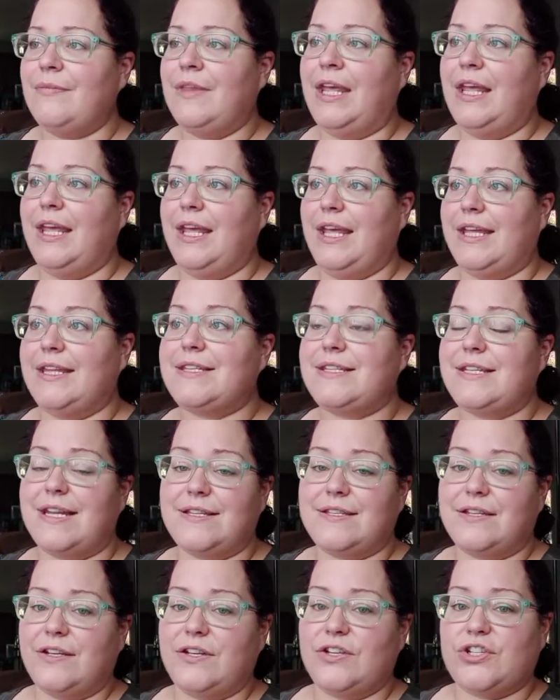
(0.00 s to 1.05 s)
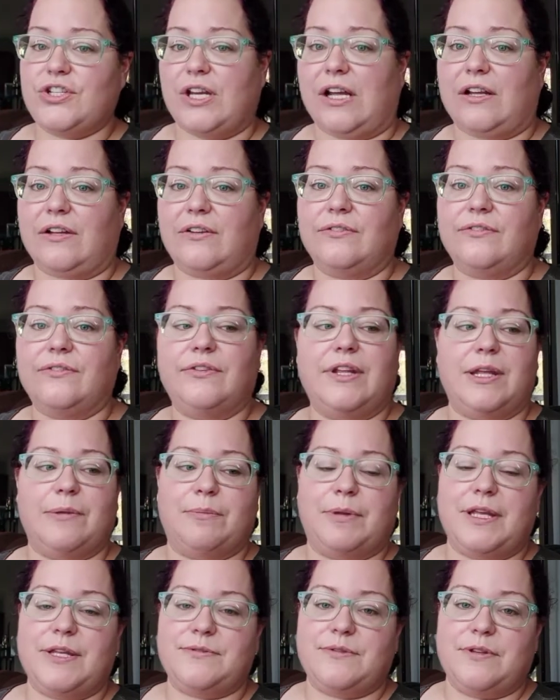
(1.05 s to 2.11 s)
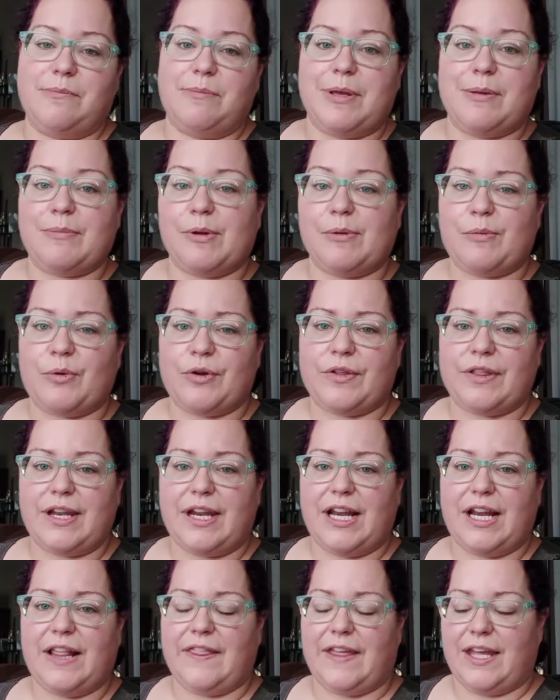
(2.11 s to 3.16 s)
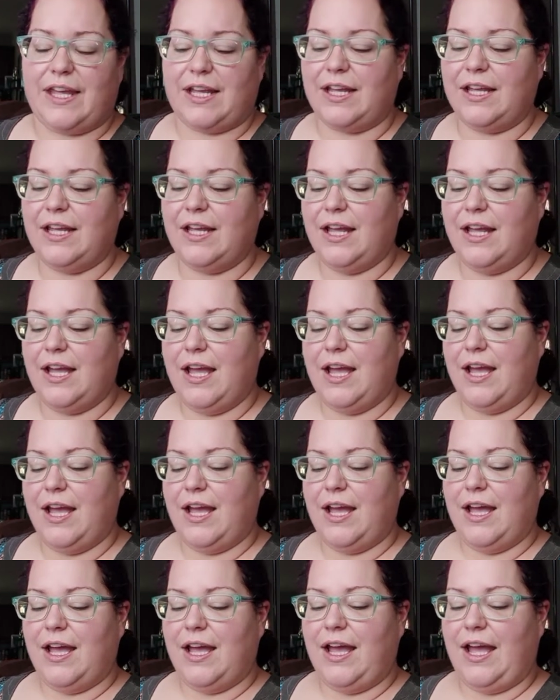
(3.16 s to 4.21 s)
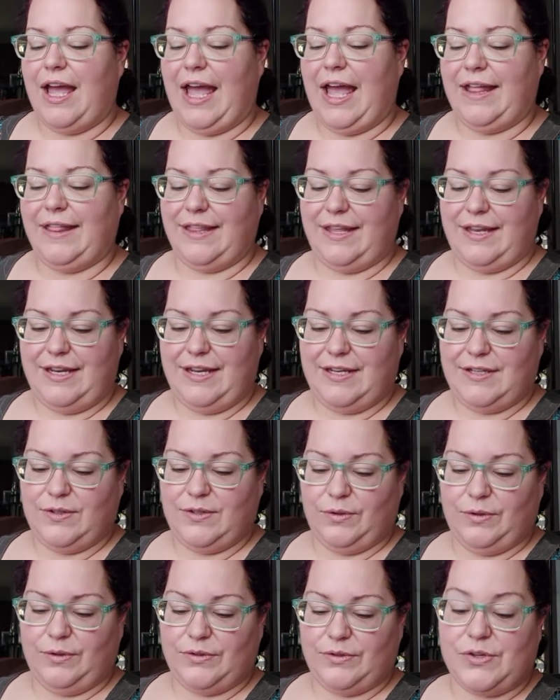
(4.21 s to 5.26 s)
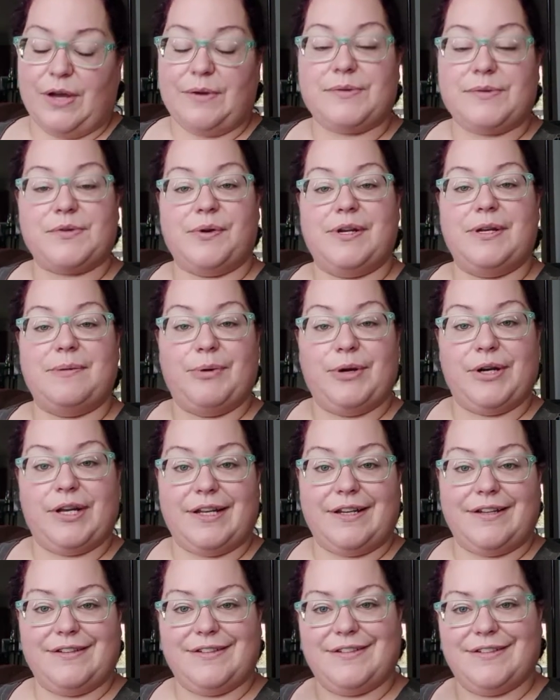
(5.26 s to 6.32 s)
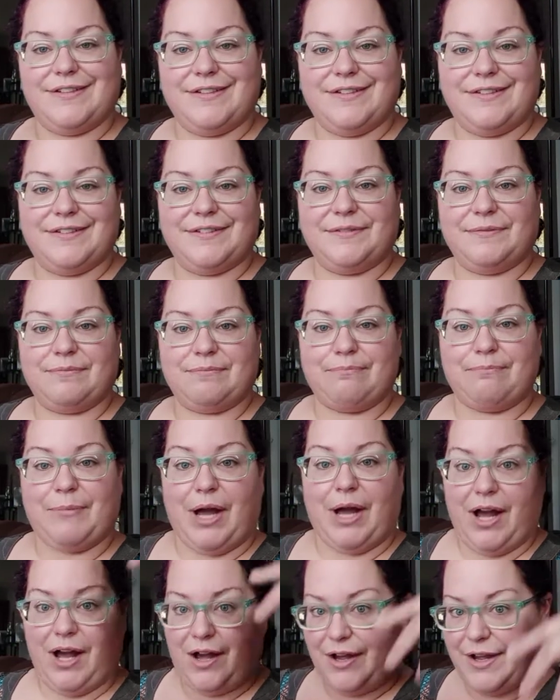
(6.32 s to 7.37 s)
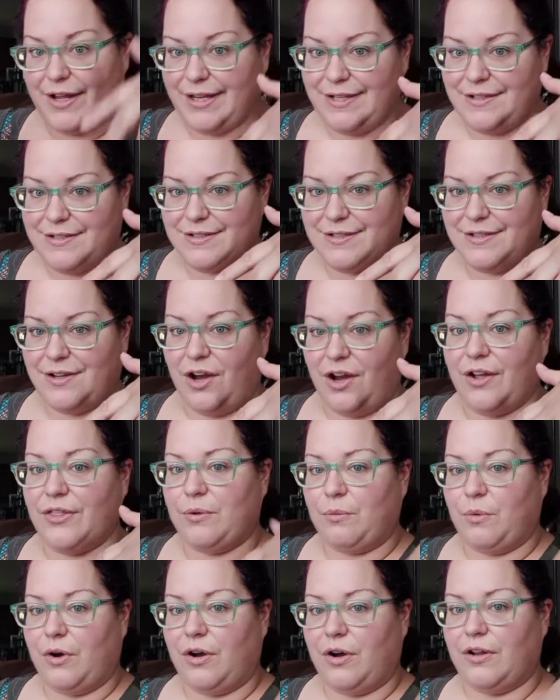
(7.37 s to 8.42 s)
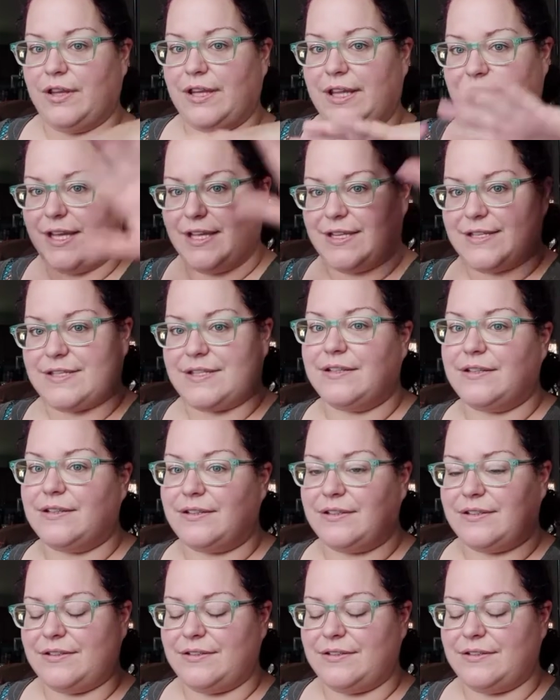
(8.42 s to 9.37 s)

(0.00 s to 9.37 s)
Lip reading: It stays on his shelf. He plays with the people more than anything. And then so I was going to put it behind on the wall, like as a